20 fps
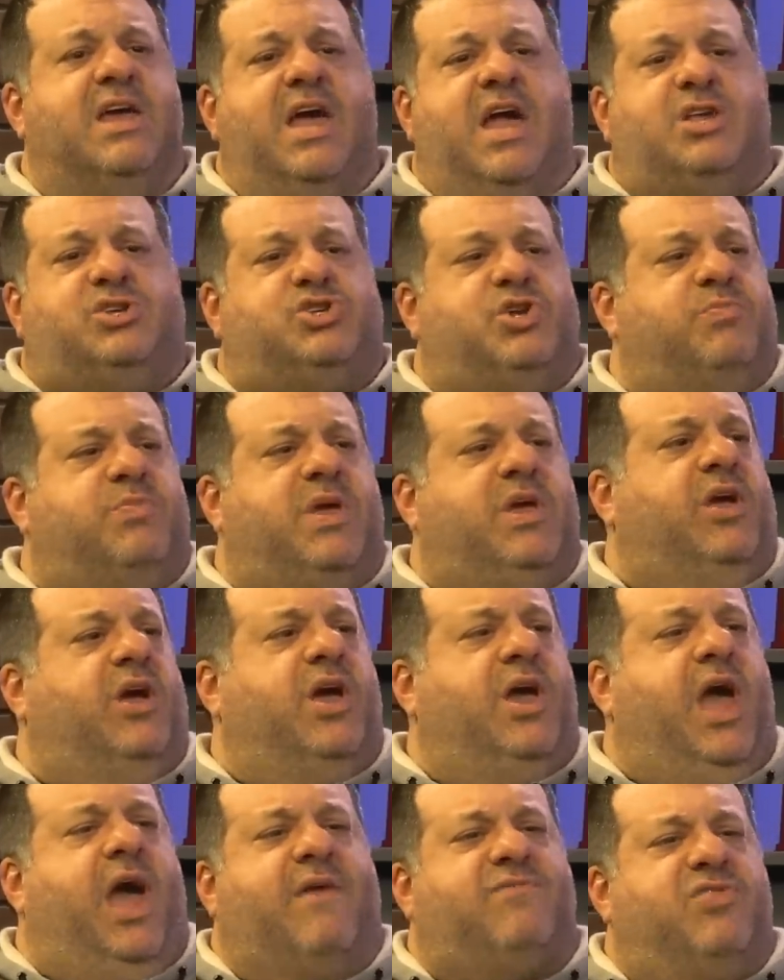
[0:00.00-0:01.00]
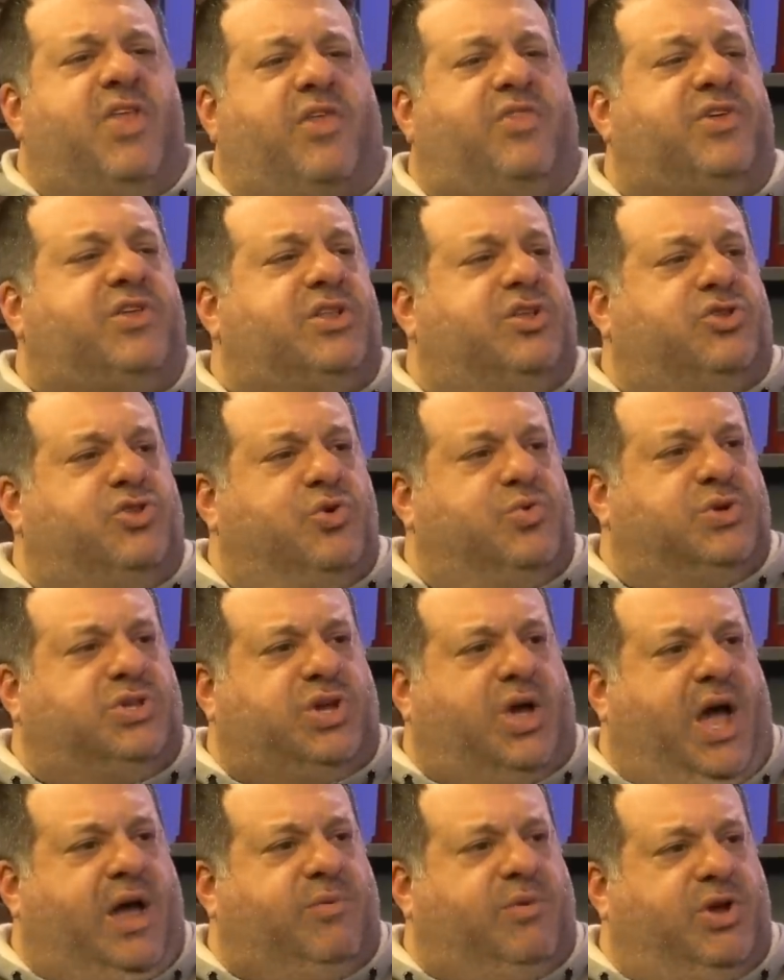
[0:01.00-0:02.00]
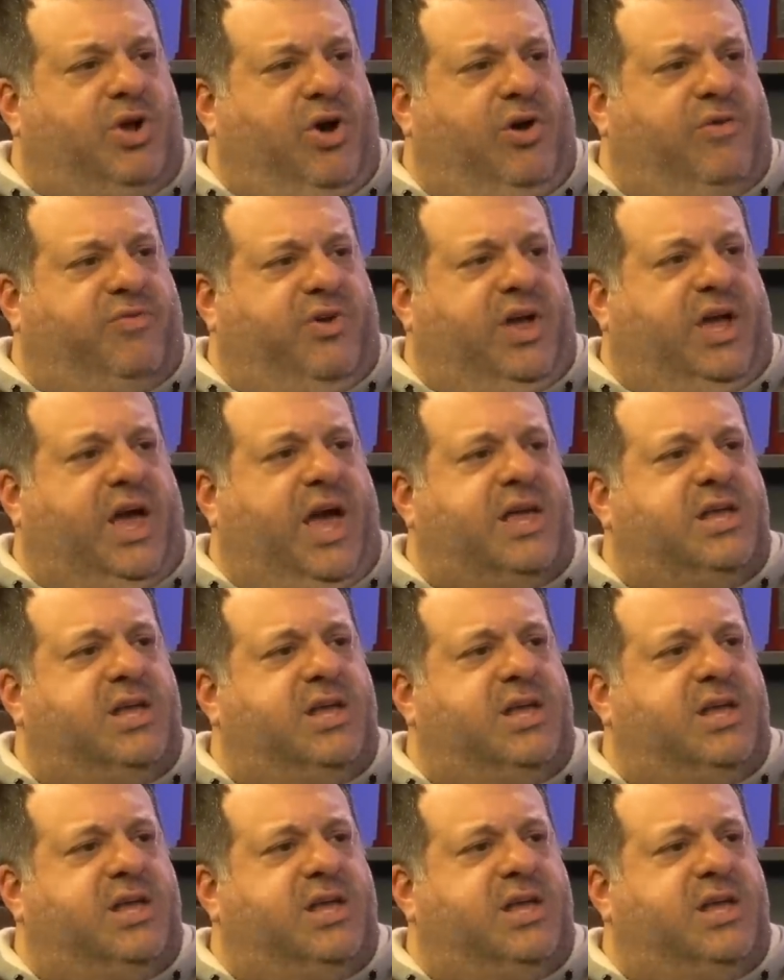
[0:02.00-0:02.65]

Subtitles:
It should have nothing to do with Kyrie Irving.